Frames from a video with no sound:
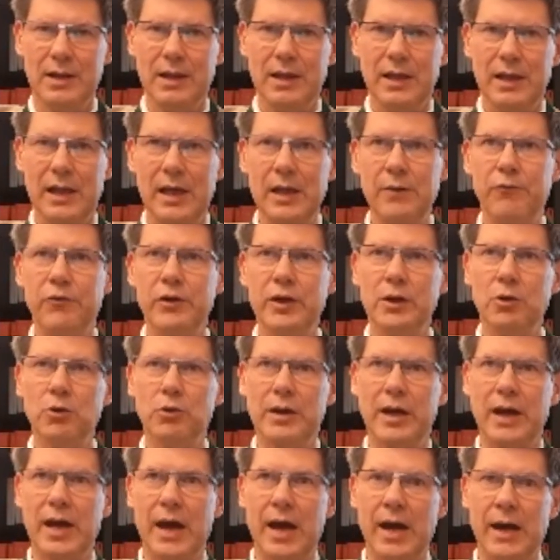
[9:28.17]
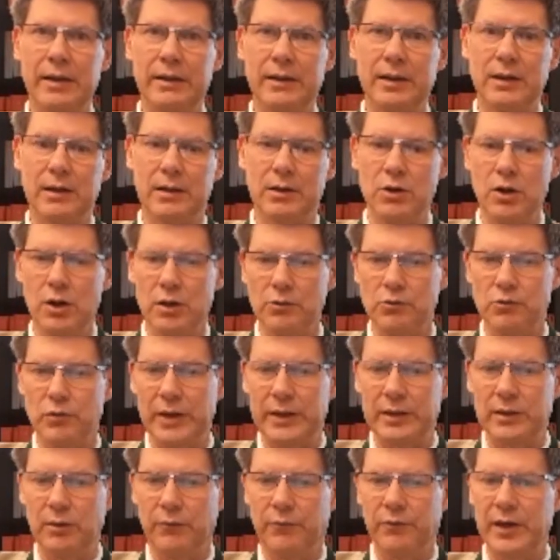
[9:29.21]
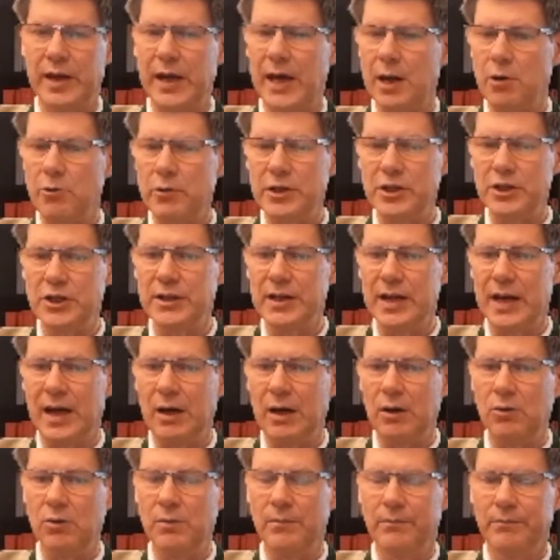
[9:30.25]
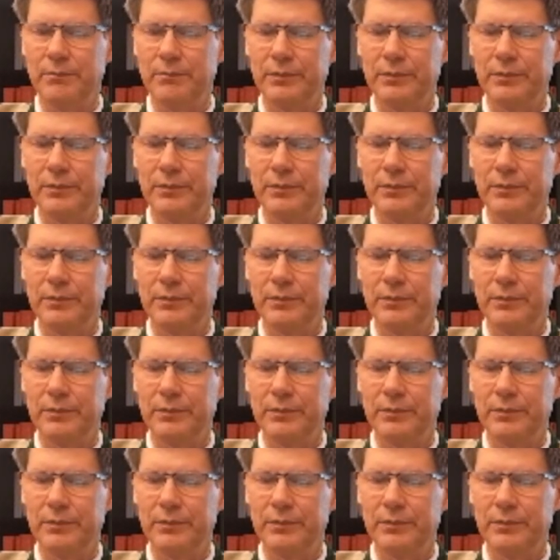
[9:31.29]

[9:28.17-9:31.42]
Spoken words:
If we look at the contract of carriage now,